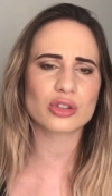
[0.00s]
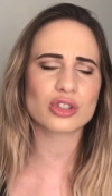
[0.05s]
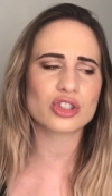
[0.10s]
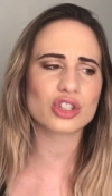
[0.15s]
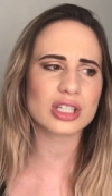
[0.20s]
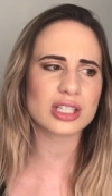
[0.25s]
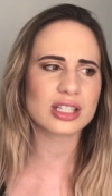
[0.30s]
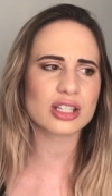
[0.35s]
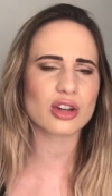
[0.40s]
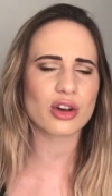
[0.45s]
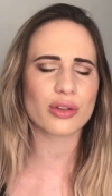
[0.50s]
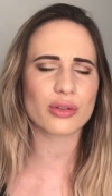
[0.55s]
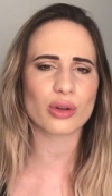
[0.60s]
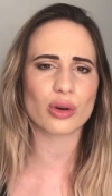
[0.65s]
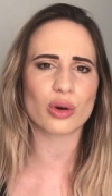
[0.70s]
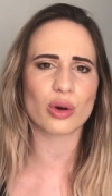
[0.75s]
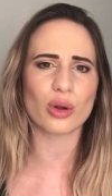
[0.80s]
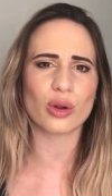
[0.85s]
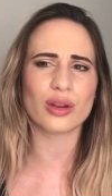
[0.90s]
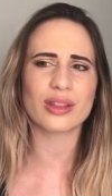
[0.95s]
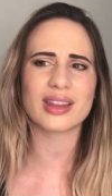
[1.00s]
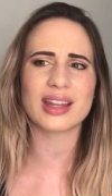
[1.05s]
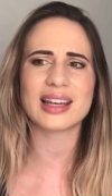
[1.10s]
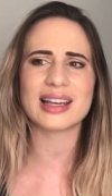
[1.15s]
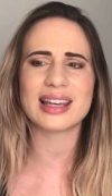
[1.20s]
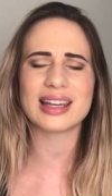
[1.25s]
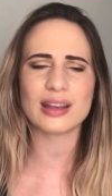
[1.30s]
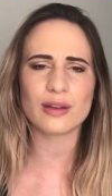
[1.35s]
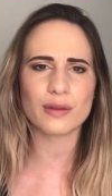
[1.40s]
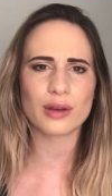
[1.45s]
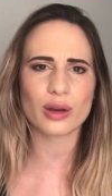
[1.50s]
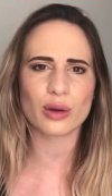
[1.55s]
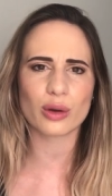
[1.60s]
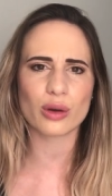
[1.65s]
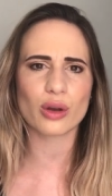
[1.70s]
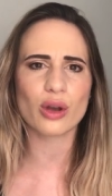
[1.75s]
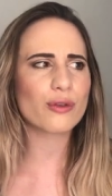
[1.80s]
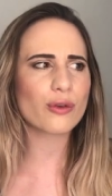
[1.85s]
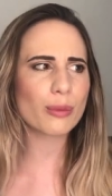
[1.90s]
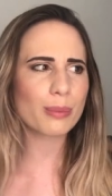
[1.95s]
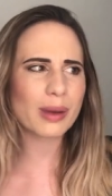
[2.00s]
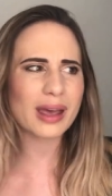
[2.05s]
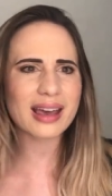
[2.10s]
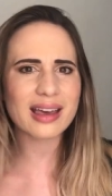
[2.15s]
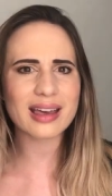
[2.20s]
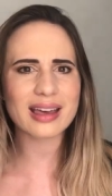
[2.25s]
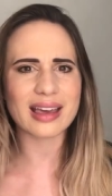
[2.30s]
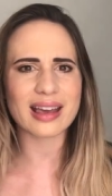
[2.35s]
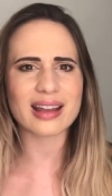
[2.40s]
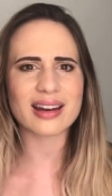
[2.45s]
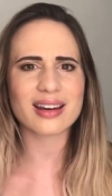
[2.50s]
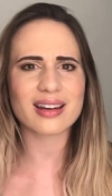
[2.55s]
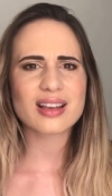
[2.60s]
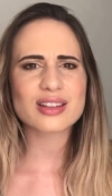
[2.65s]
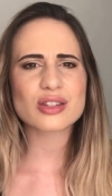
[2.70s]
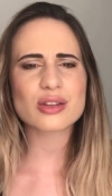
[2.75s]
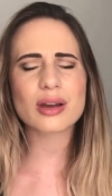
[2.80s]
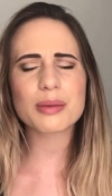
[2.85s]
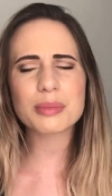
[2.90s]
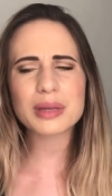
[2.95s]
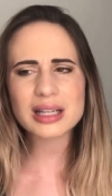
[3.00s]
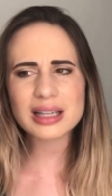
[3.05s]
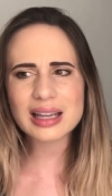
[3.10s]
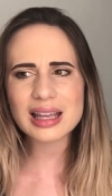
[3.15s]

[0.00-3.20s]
cheating on the girl and then leaving her for Beck again. So I mean